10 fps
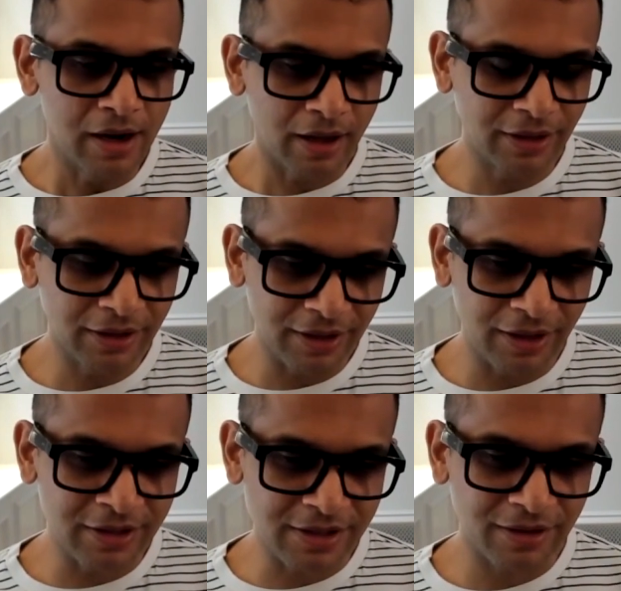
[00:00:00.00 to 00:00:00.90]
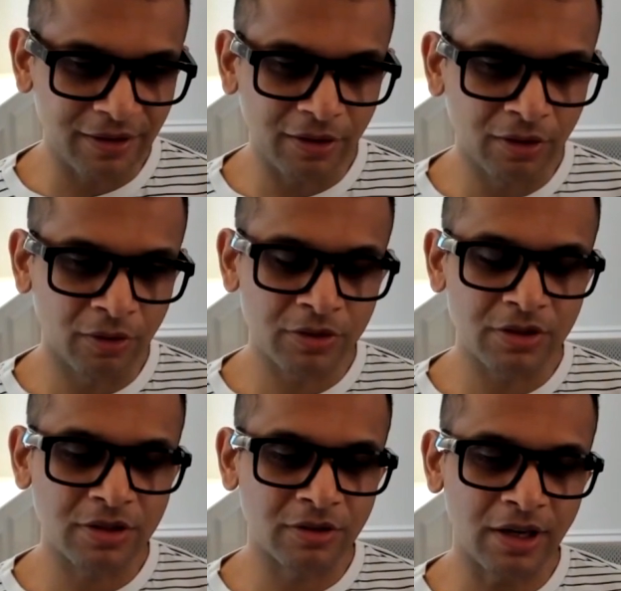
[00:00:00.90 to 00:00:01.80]
And I think it's
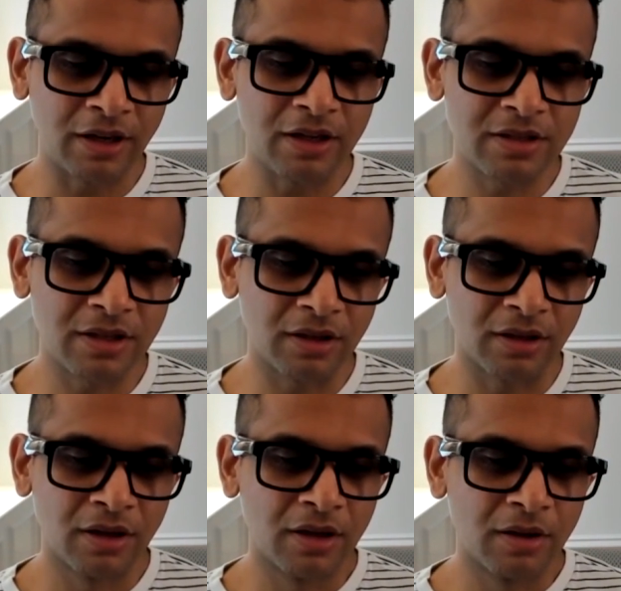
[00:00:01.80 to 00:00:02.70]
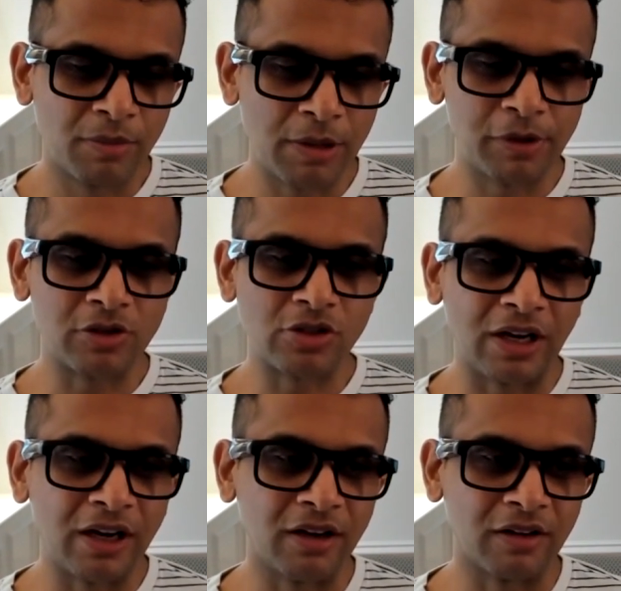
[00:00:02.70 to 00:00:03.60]
societies and people
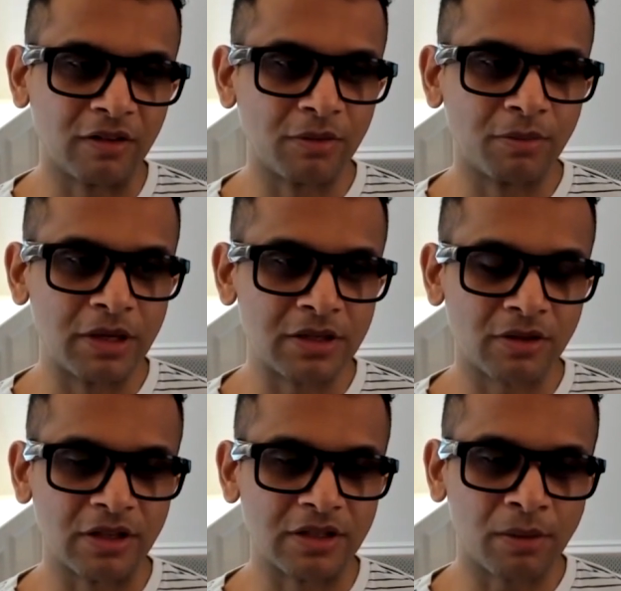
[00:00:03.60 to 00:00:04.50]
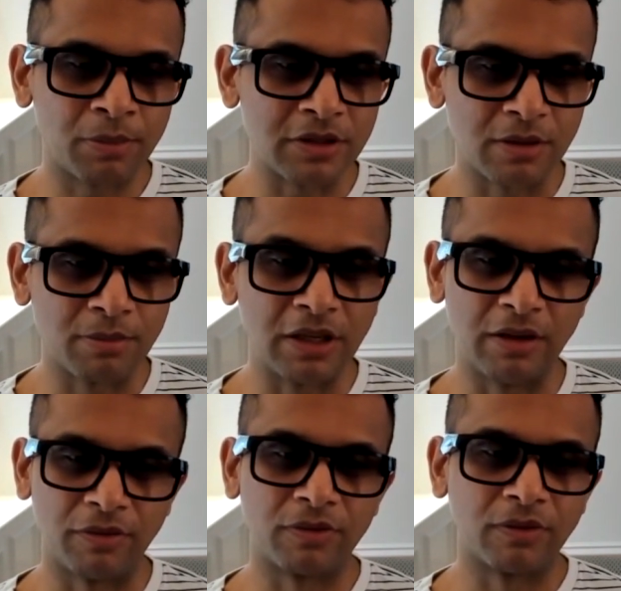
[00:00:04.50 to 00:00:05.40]
change based on examples and
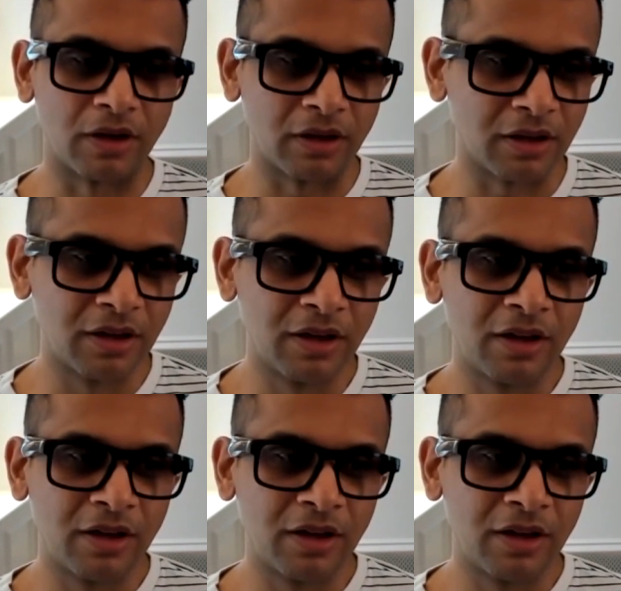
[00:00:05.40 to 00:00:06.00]
belief, right?